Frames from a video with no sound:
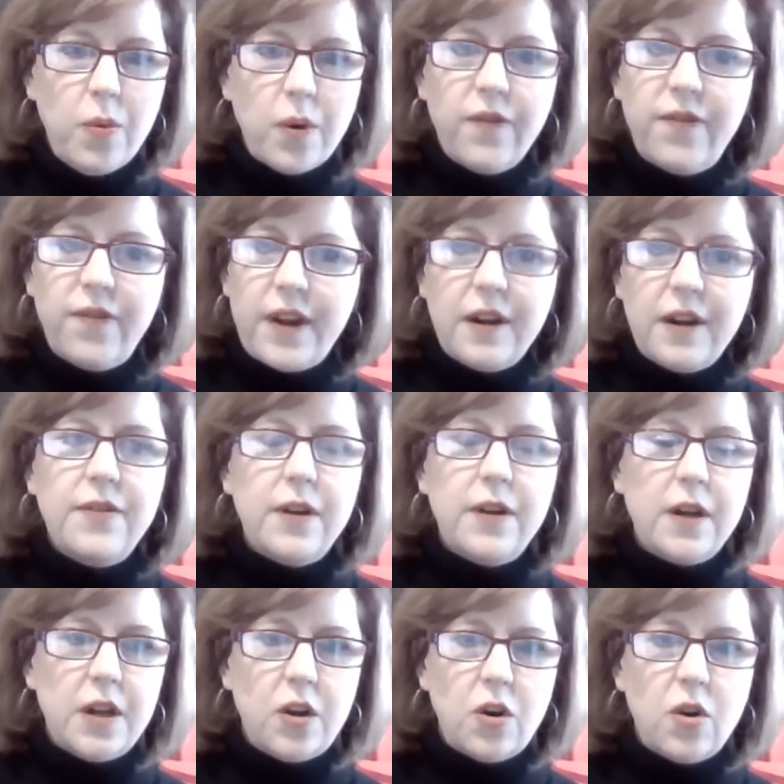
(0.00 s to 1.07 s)
very,
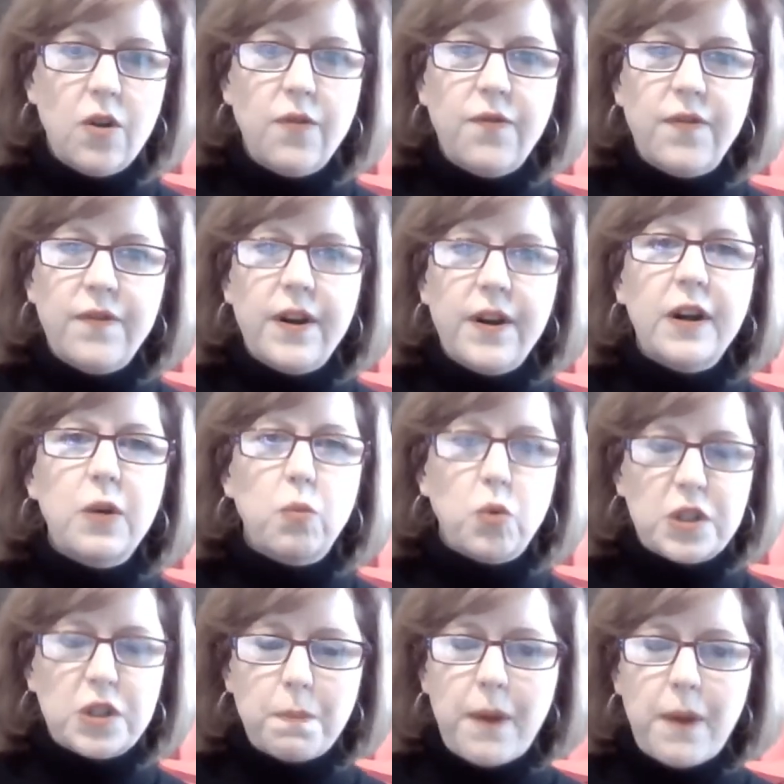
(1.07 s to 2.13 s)
very, very
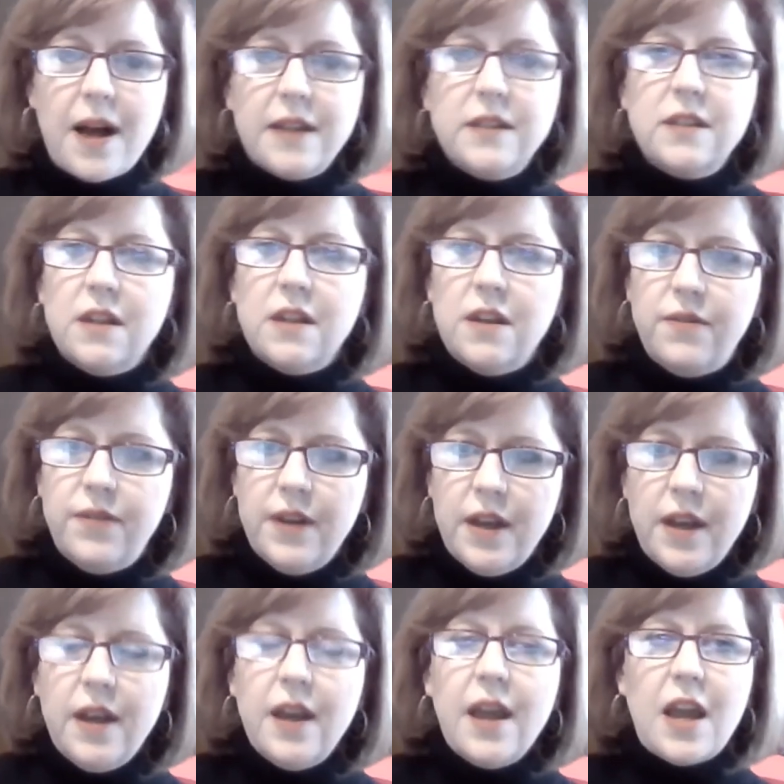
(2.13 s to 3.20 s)
responsive
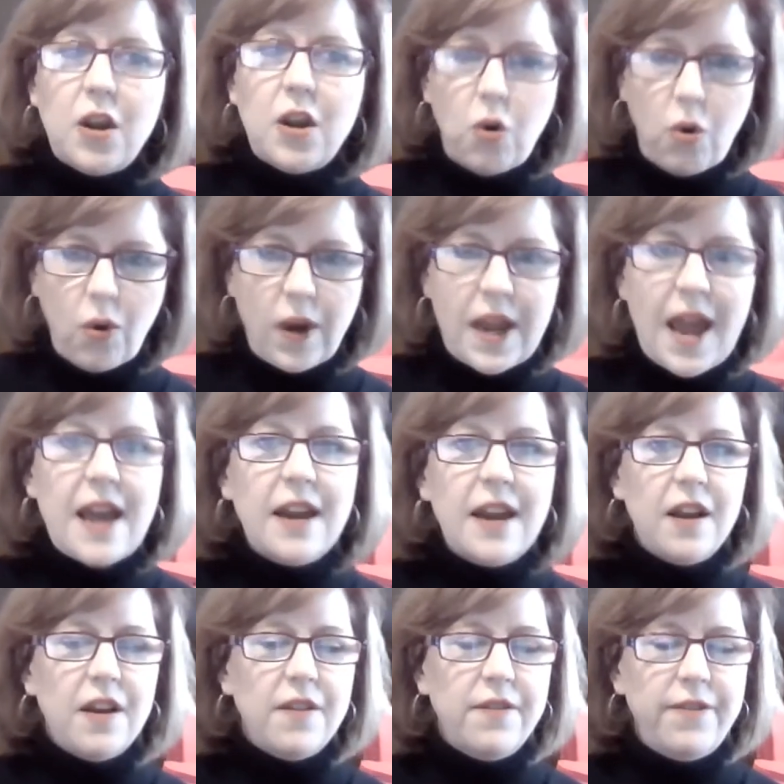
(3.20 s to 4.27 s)
and
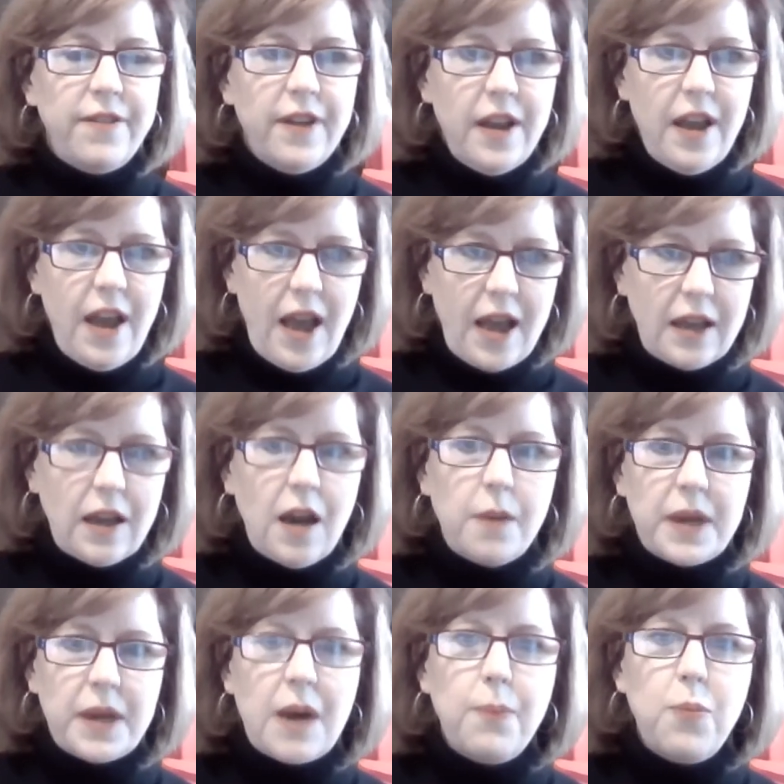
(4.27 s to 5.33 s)
creative at
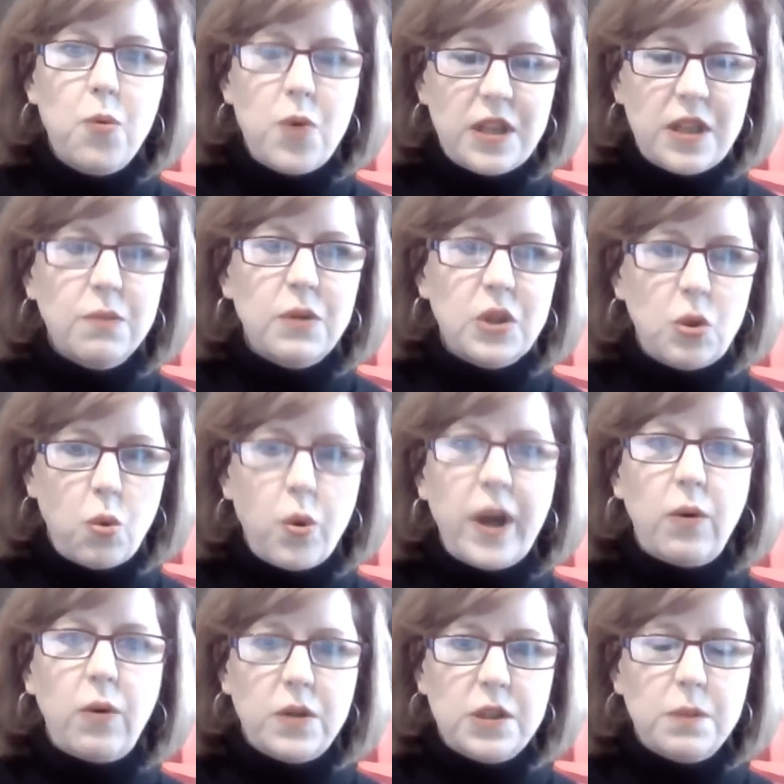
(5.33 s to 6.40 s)
coming up with quick
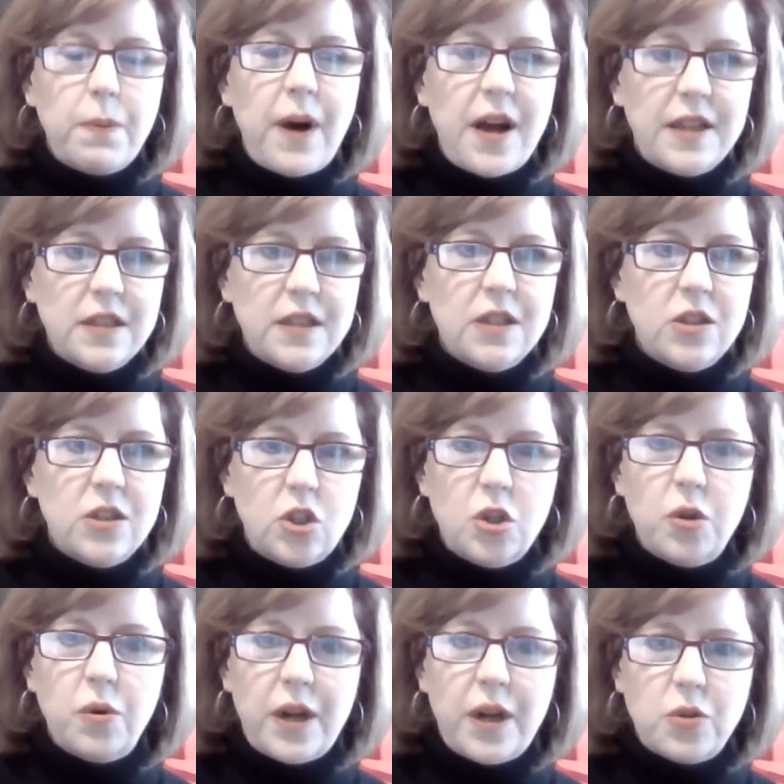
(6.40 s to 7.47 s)
responses
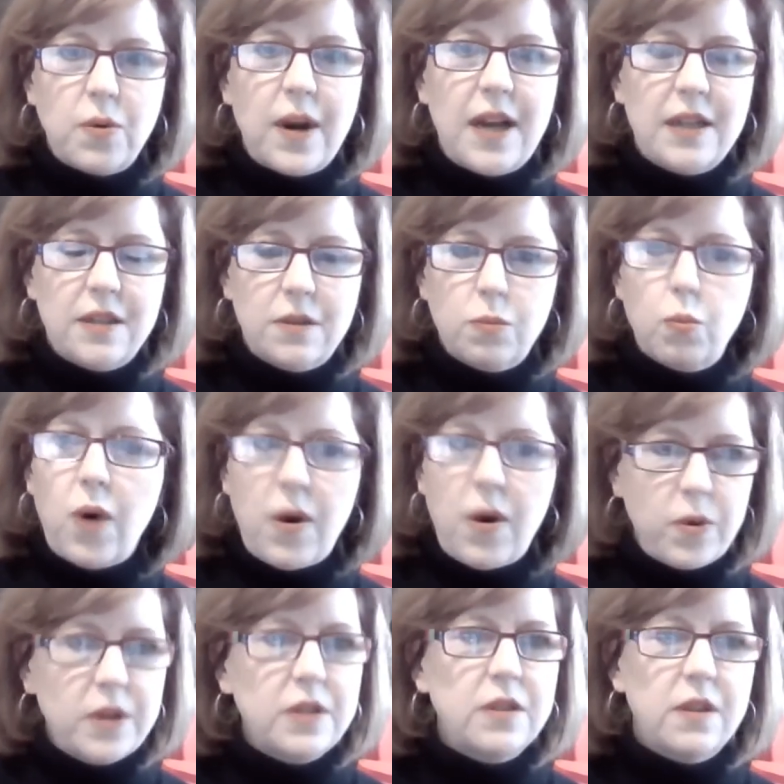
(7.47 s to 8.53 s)
to address what
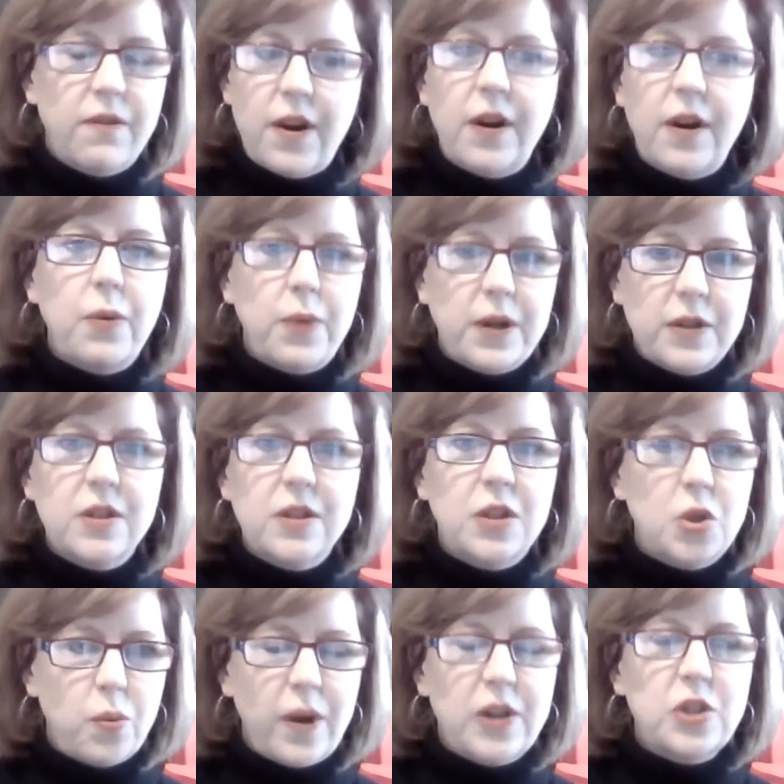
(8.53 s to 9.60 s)
was the very real
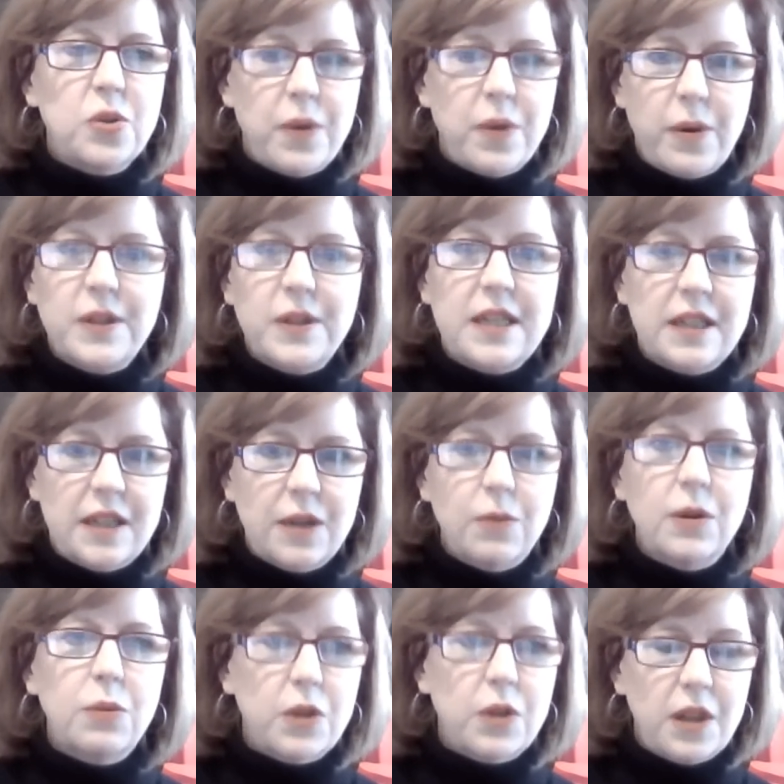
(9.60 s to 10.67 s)
situation we were dealing with
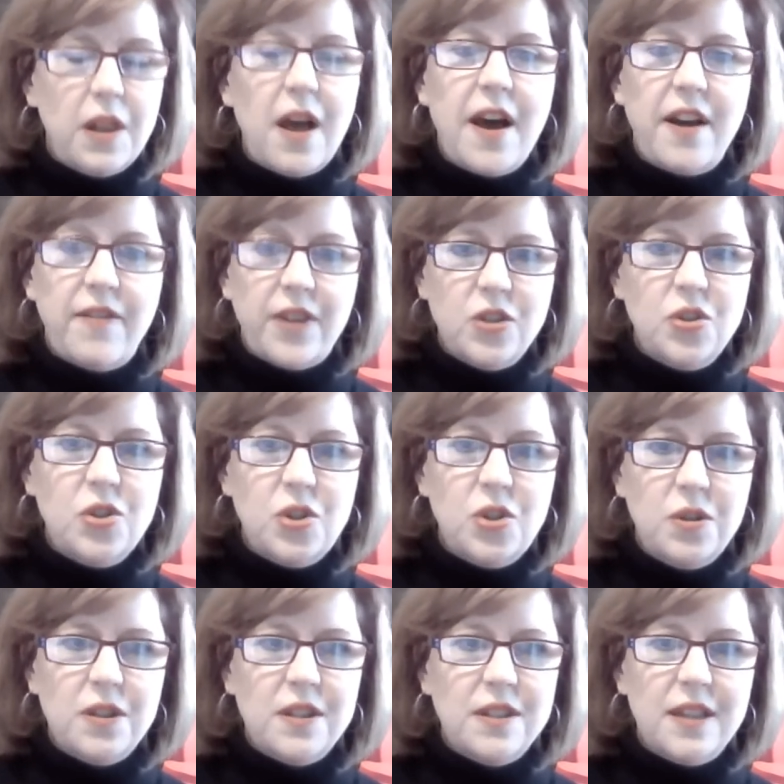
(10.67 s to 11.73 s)
a lot of our
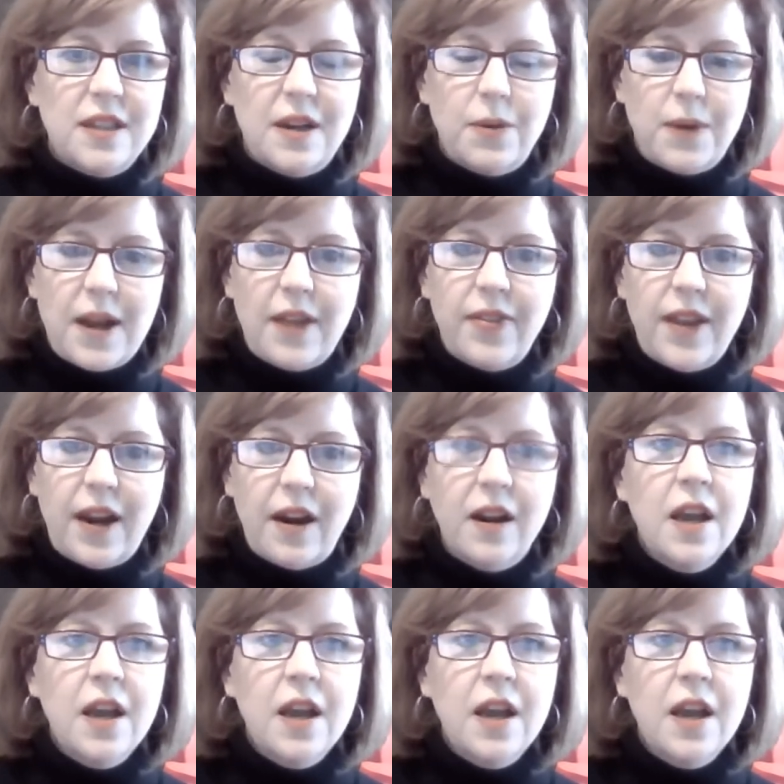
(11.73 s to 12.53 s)
students around there.